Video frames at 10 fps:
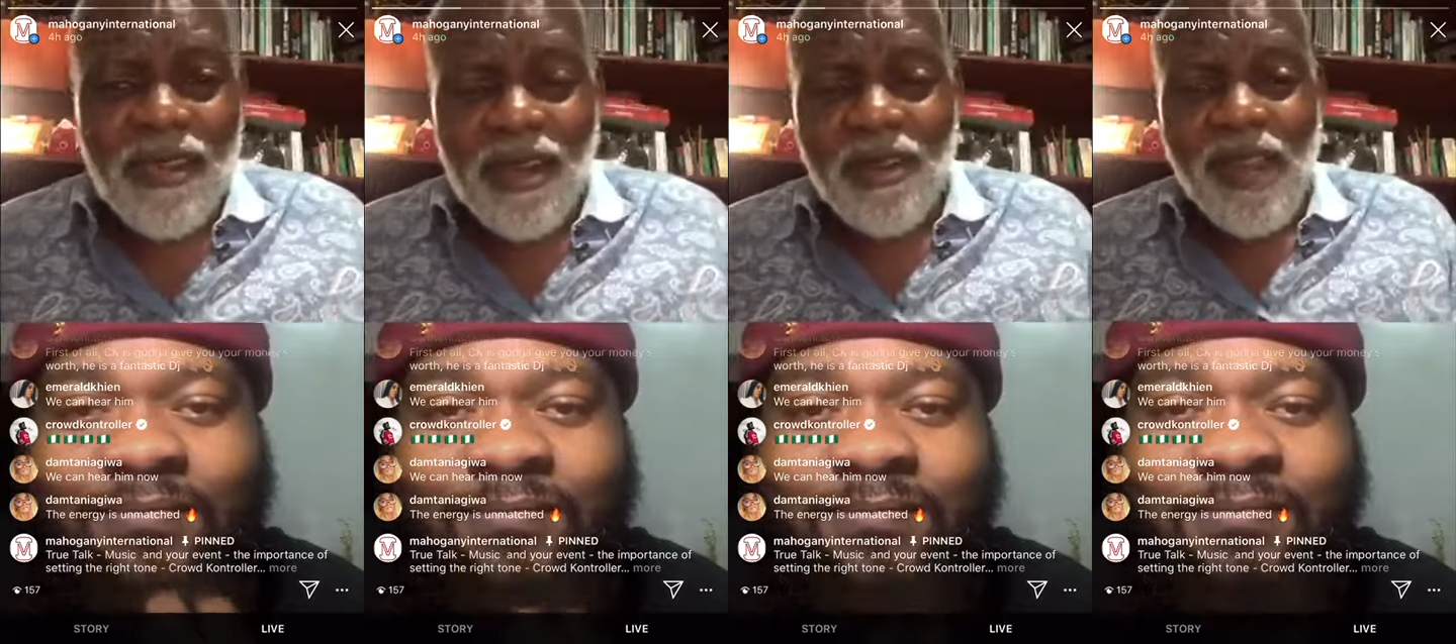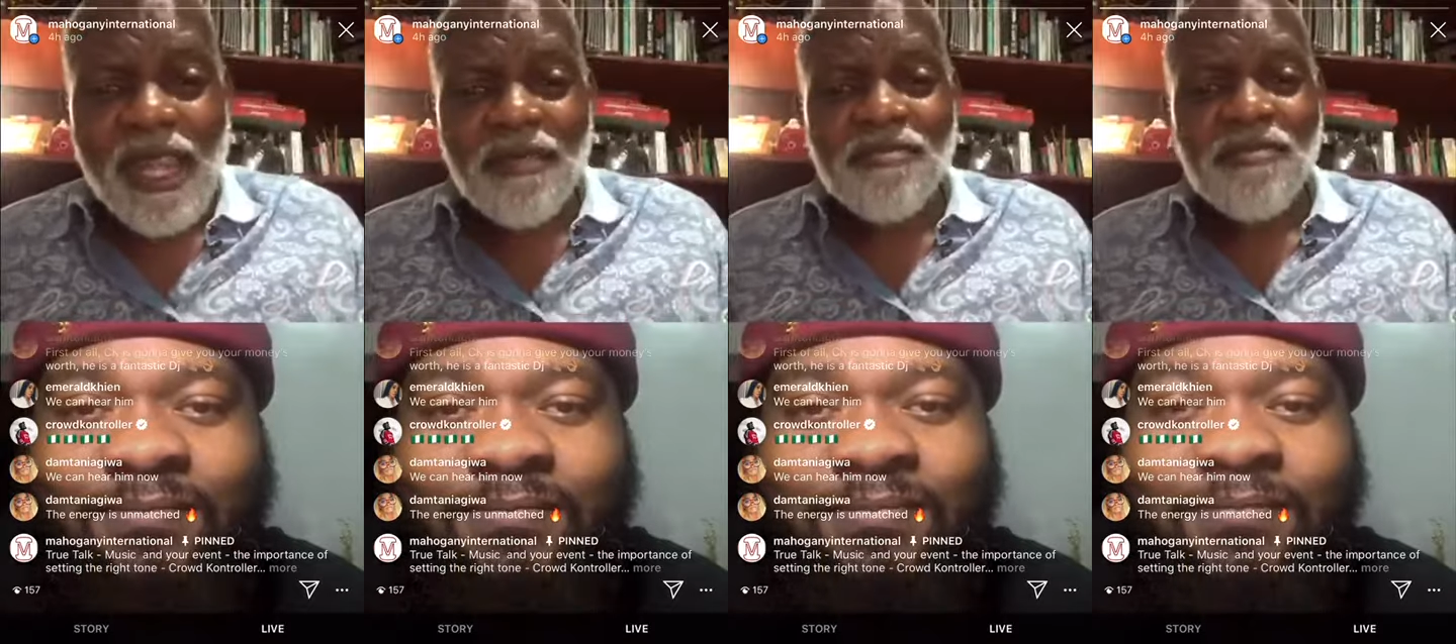all right?
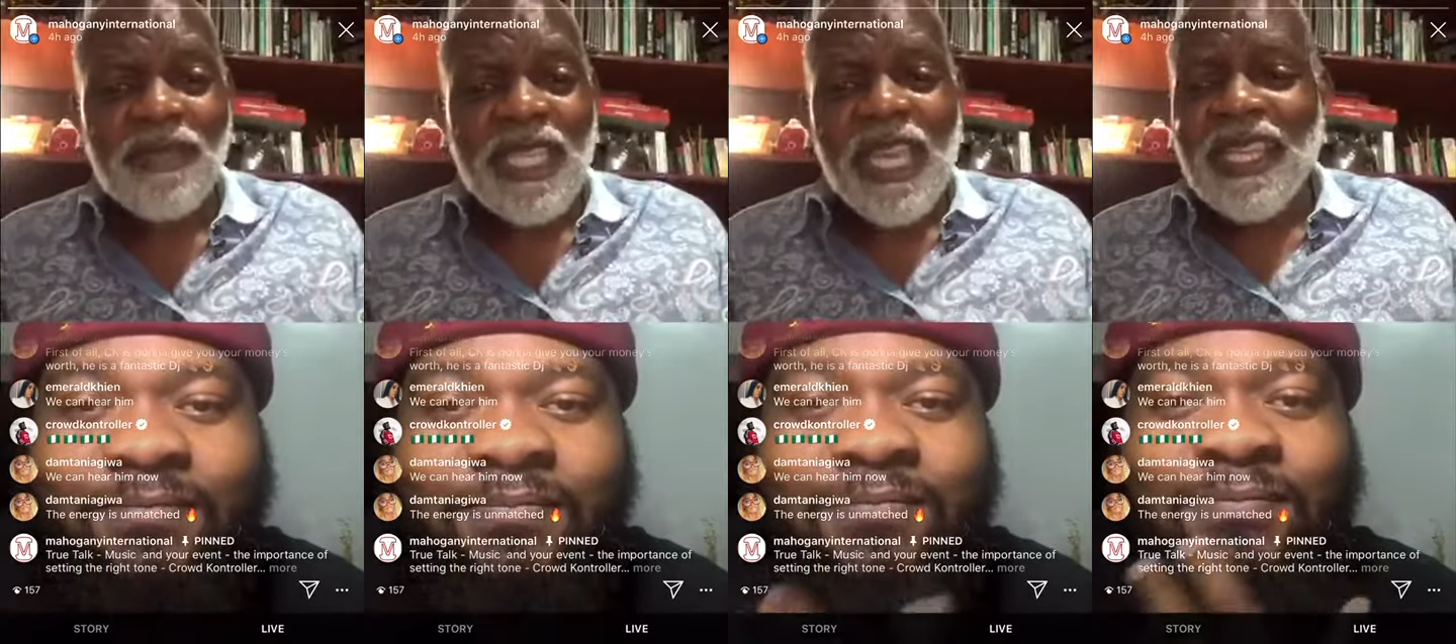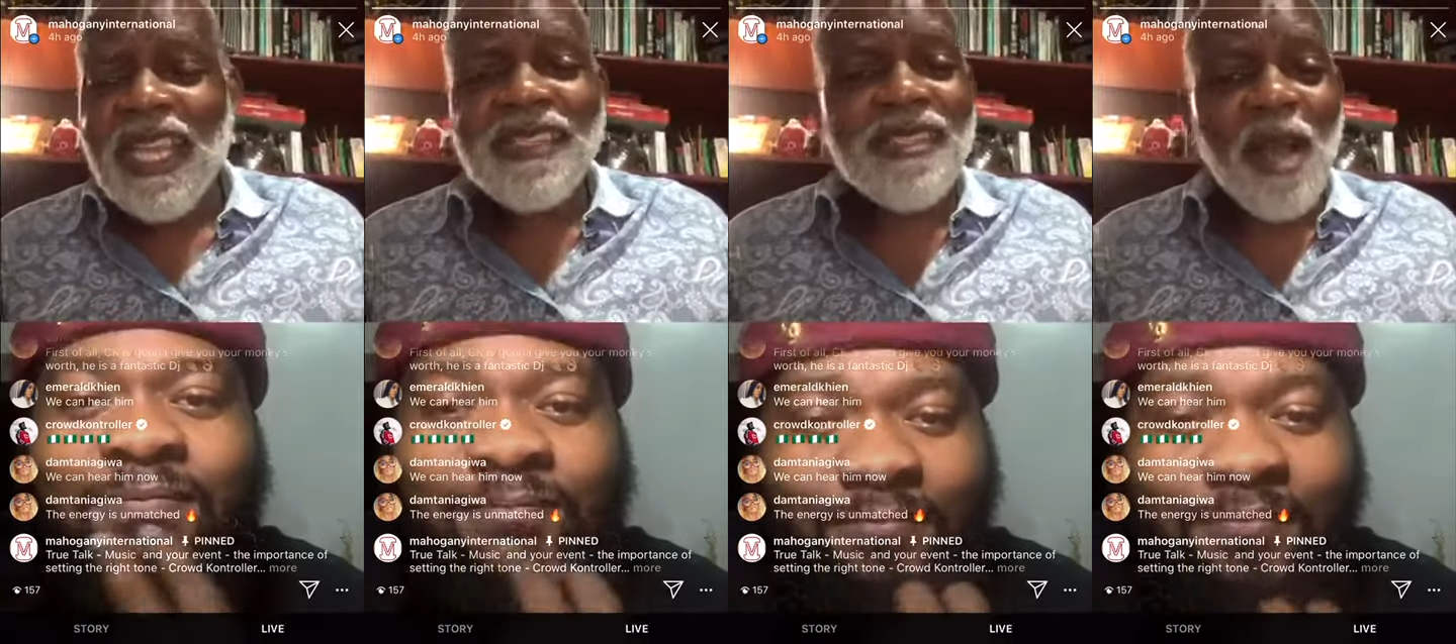There's
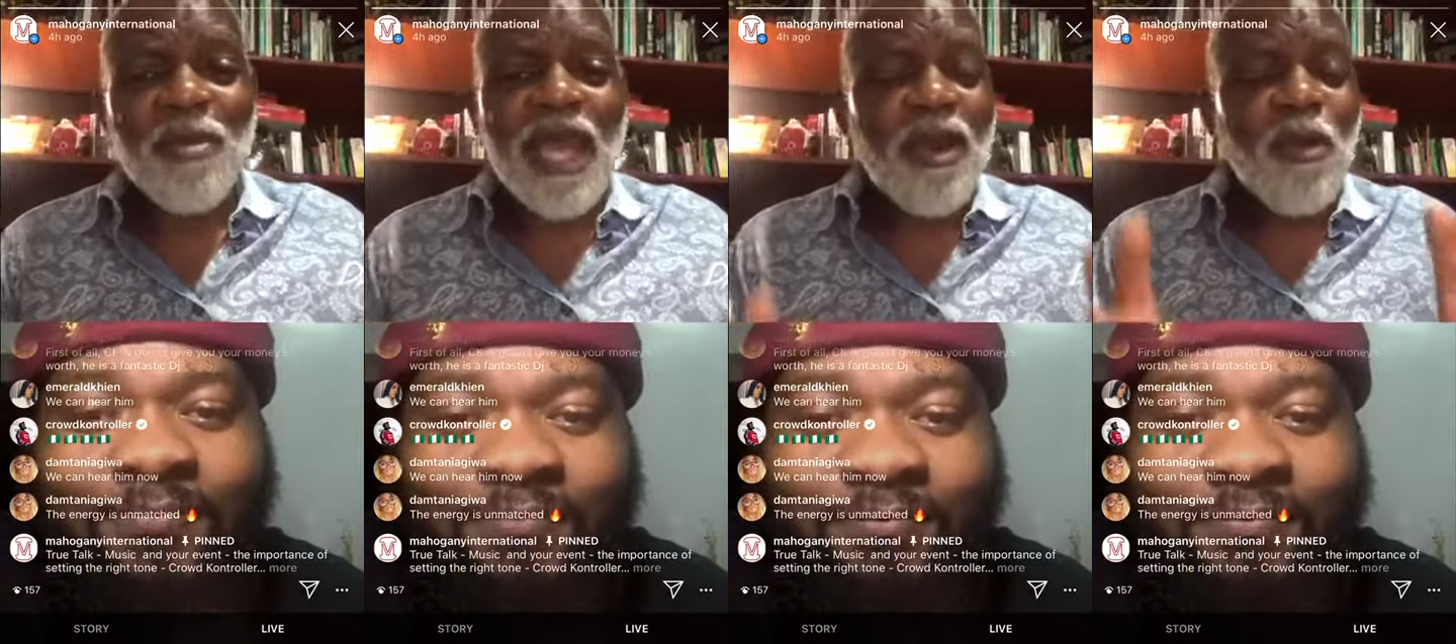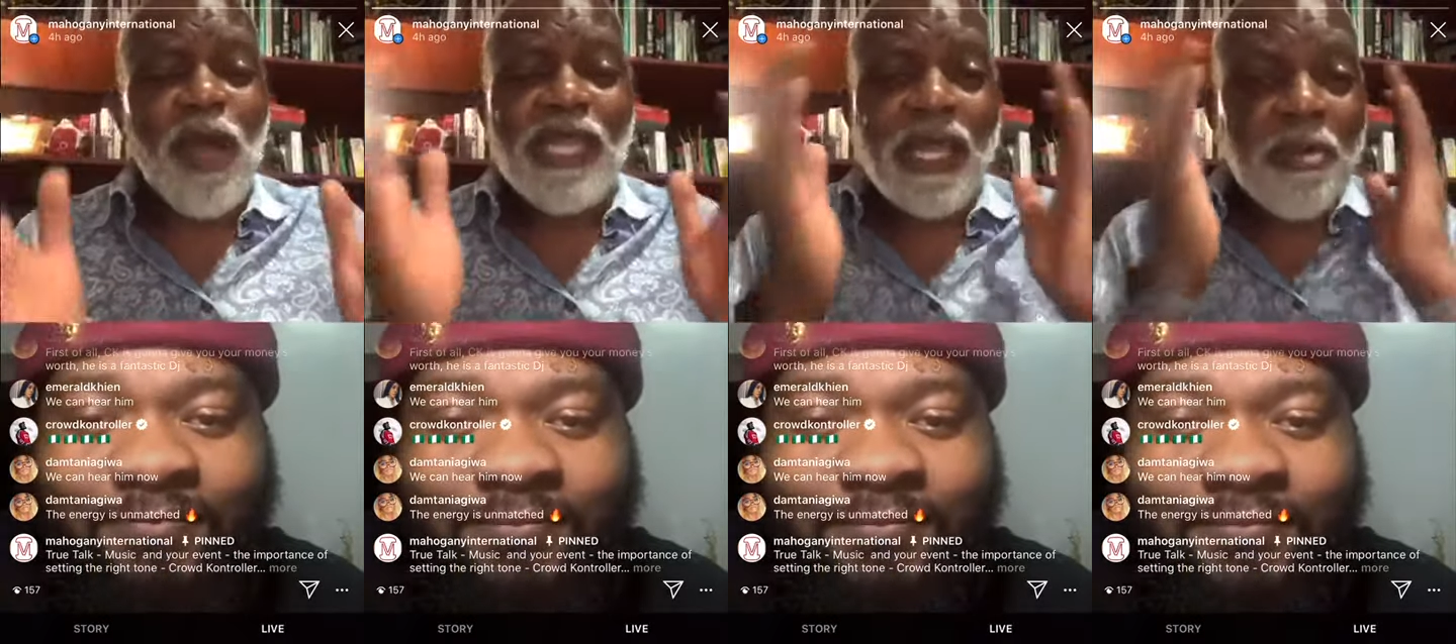some that when
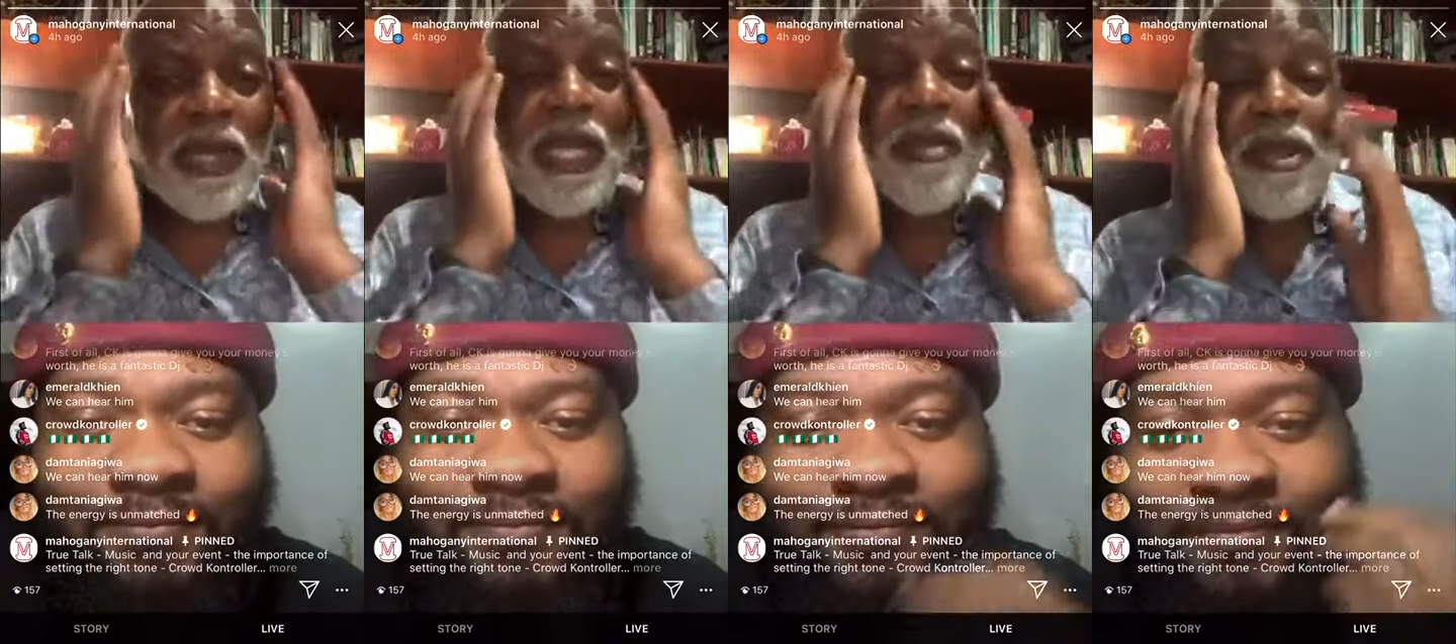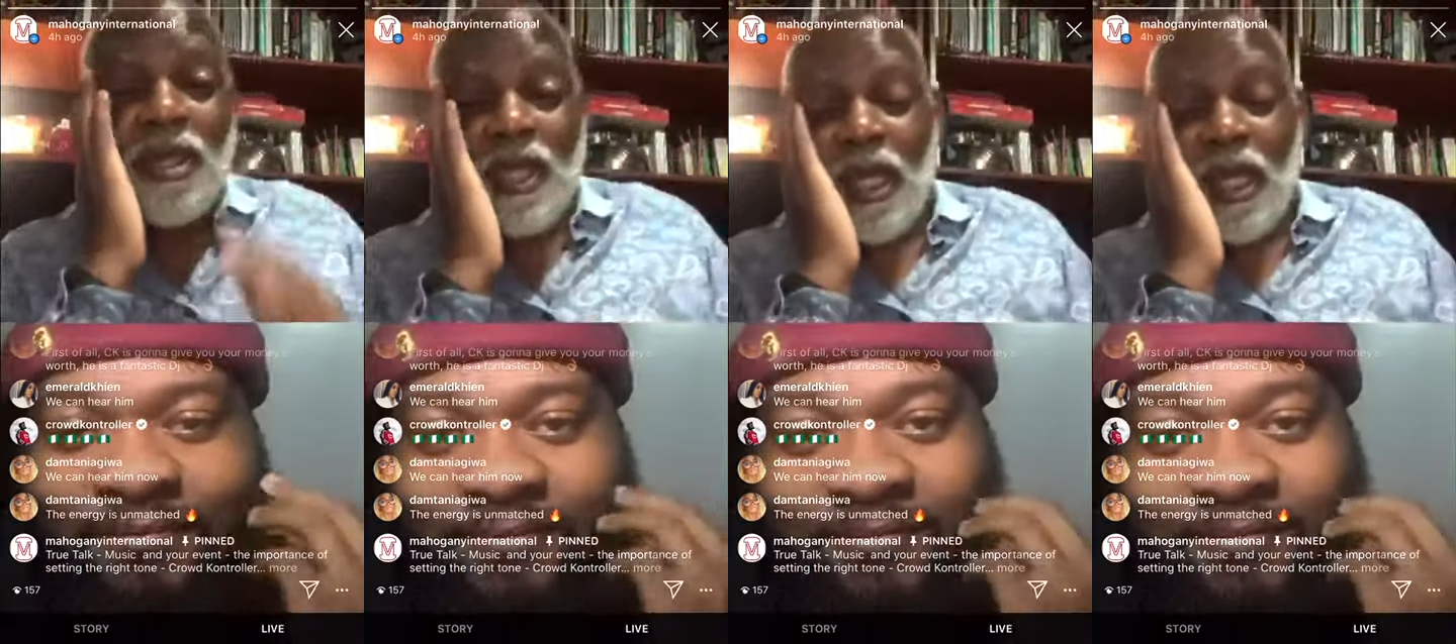they play music,